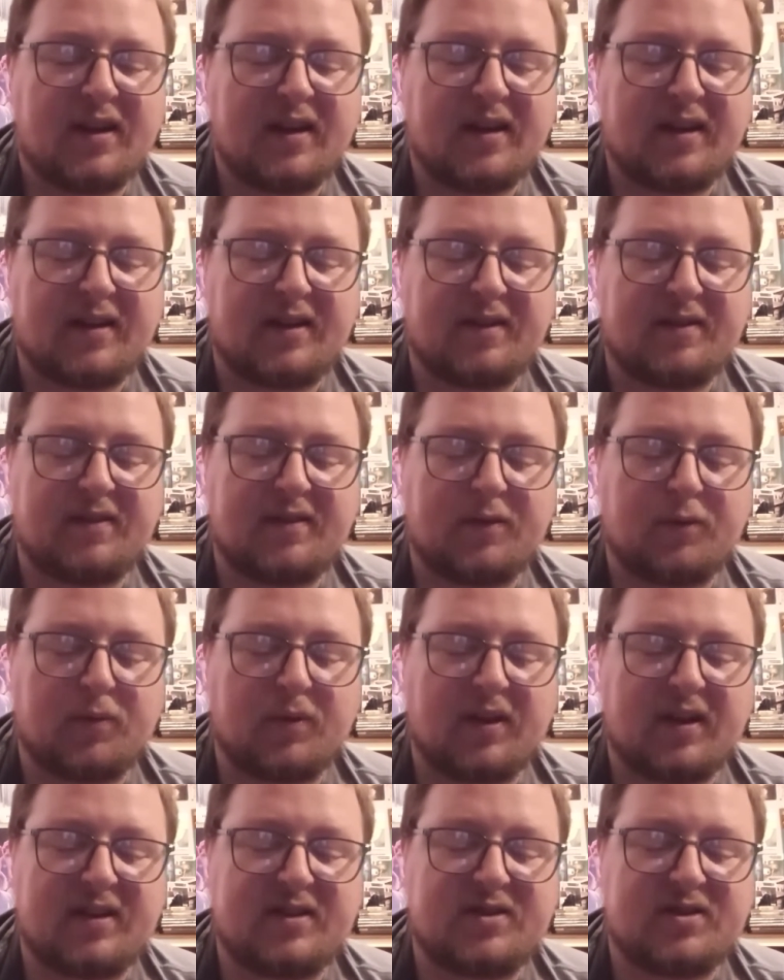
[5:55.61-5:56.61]
And the
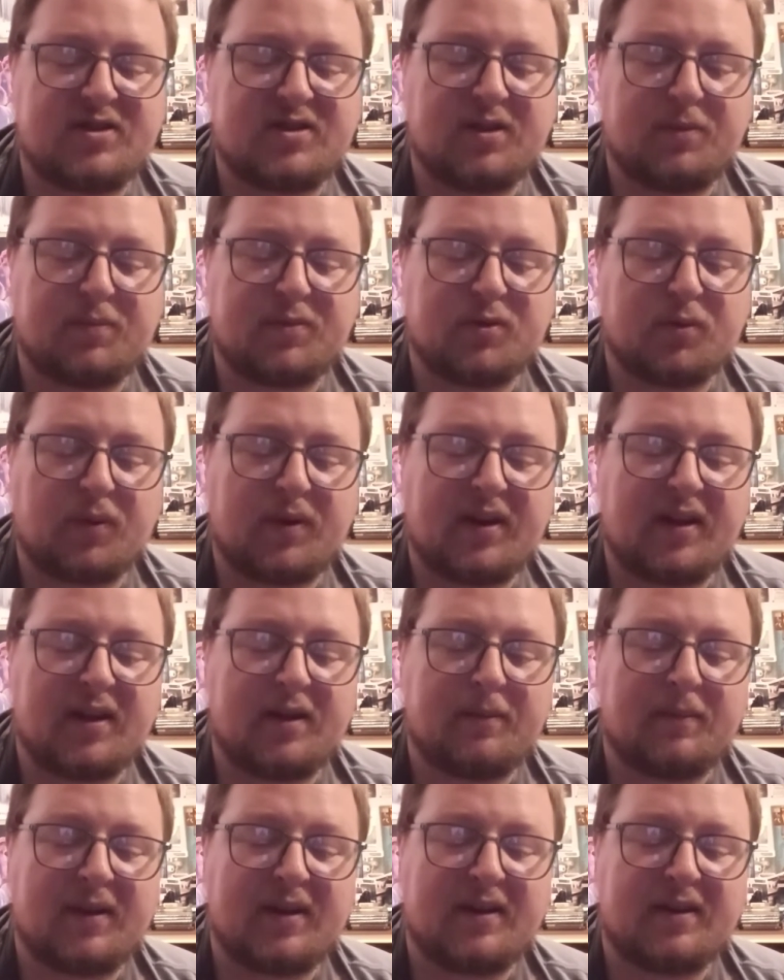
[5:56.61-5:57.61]
relationship between
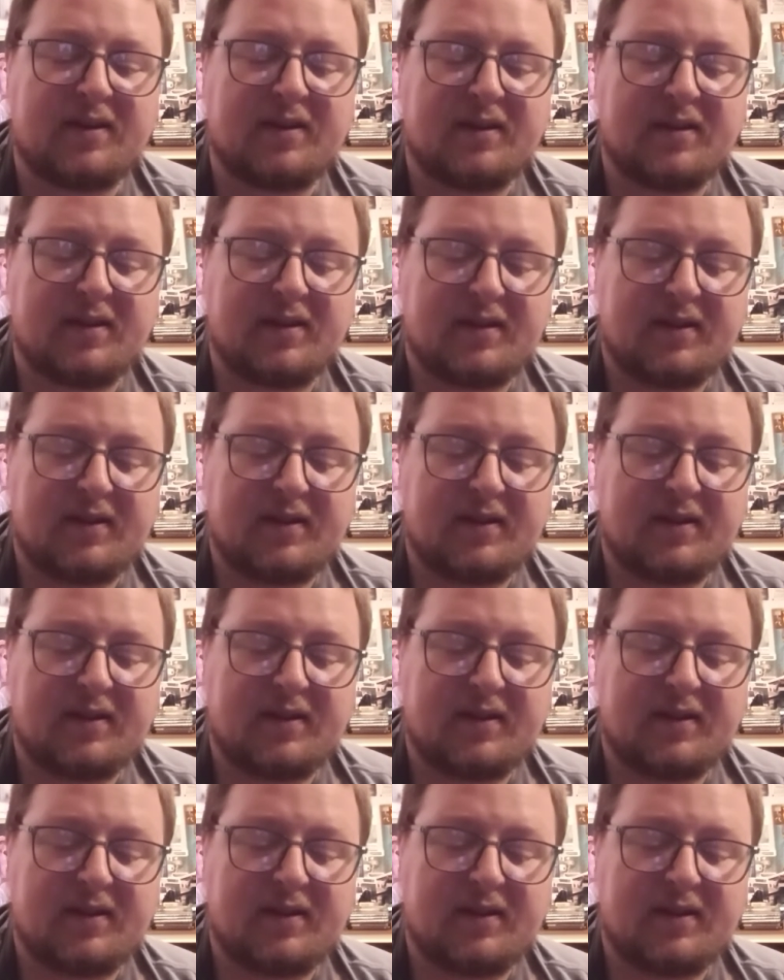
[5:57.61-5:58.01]
him and